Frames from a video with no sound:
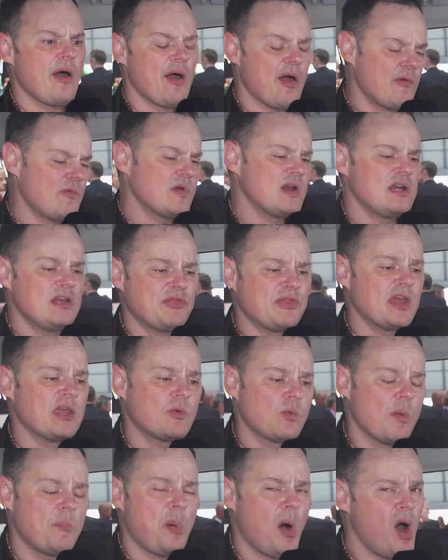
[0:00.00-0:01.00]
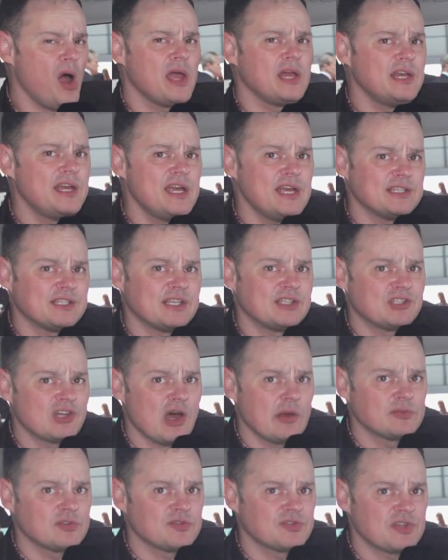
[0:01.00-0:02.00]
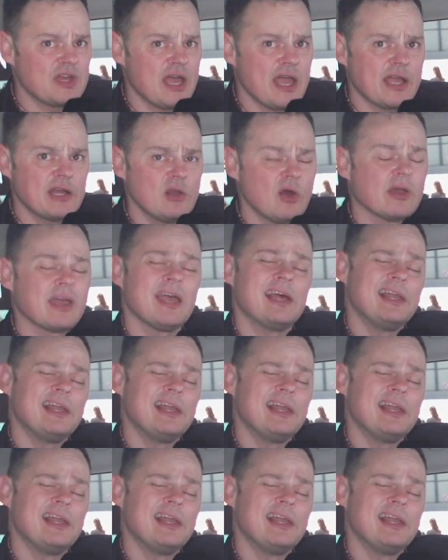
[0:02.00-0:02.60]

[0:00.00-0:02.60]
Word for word: I really think were pioneers in terms of saying, look,